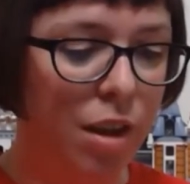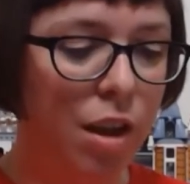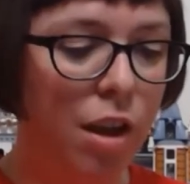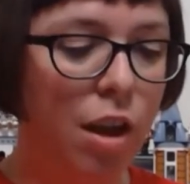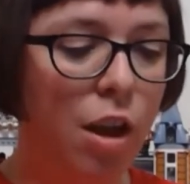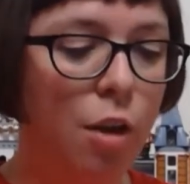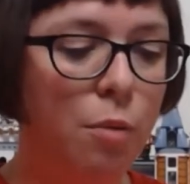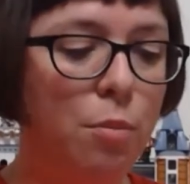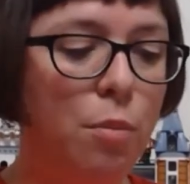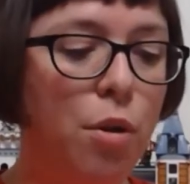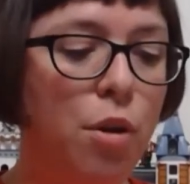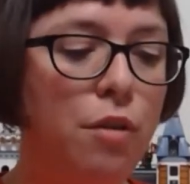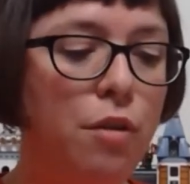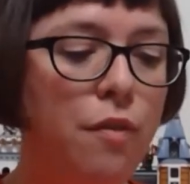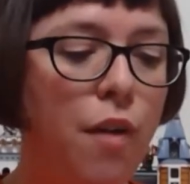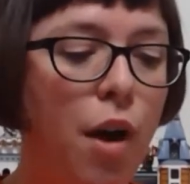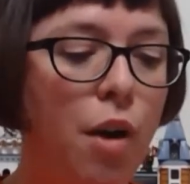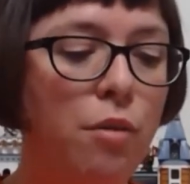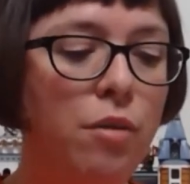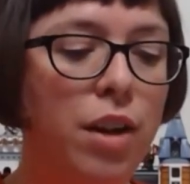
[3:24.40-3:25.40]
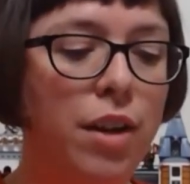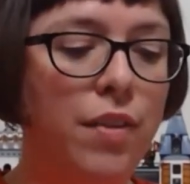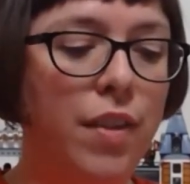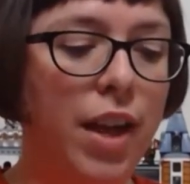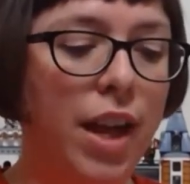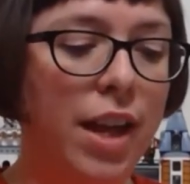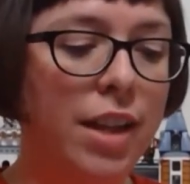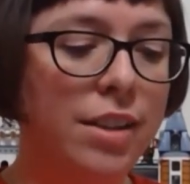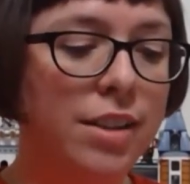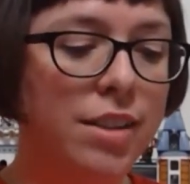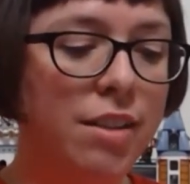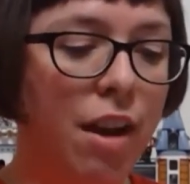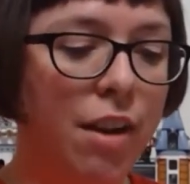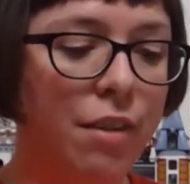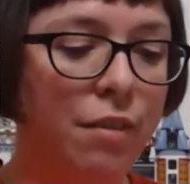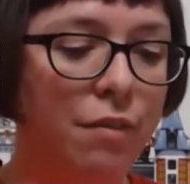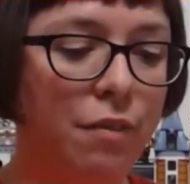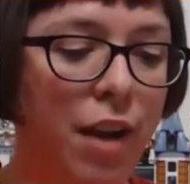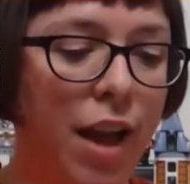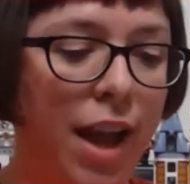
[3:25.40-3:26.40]
Move only the inside
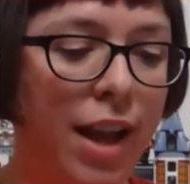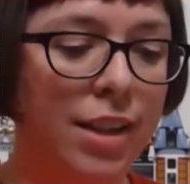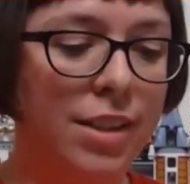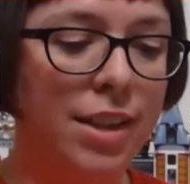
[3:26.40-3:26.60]
flat